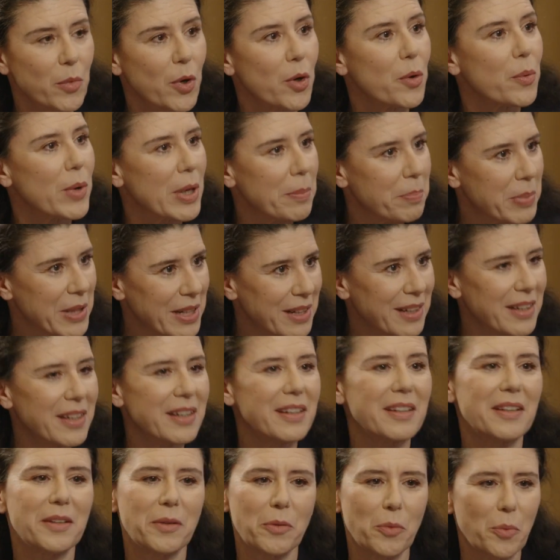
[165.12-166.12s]
more
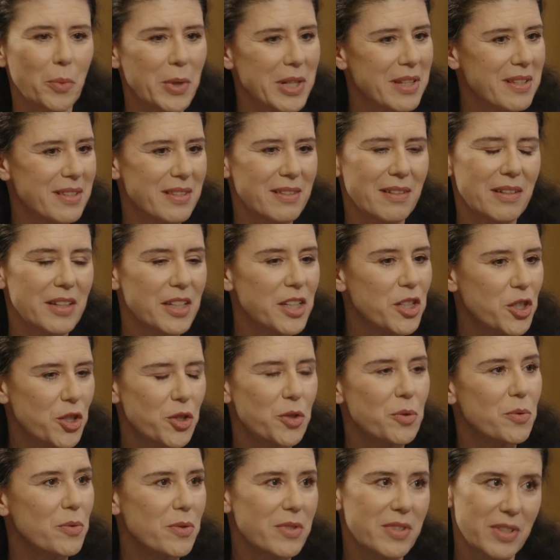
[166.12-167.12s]
rapidly with
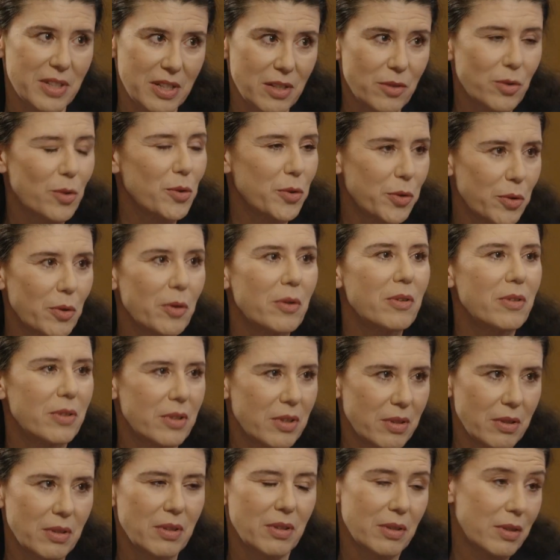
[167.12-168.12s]
issues, it's also
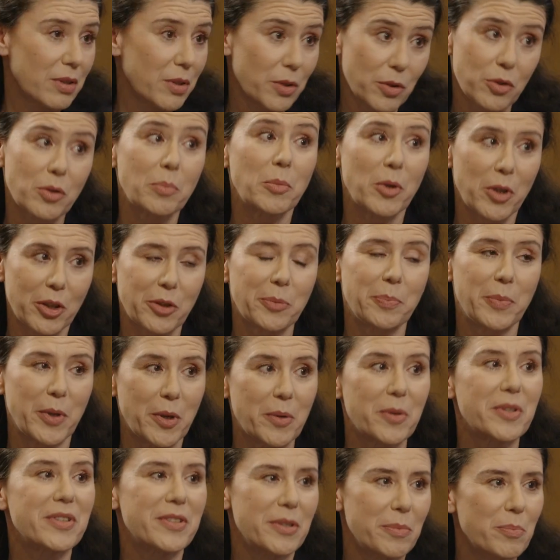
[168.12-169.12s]
customer
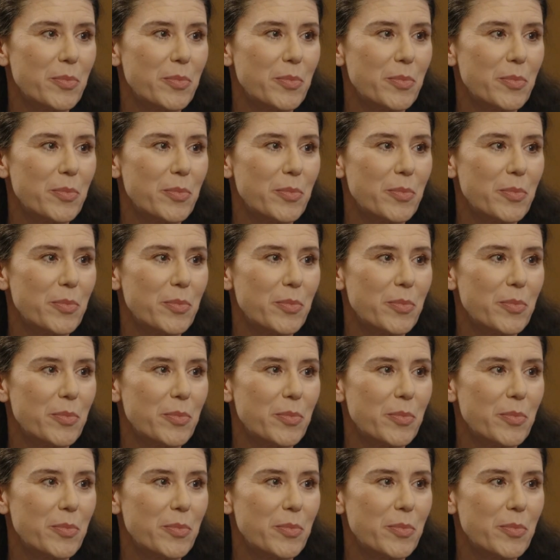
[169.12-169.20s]
experience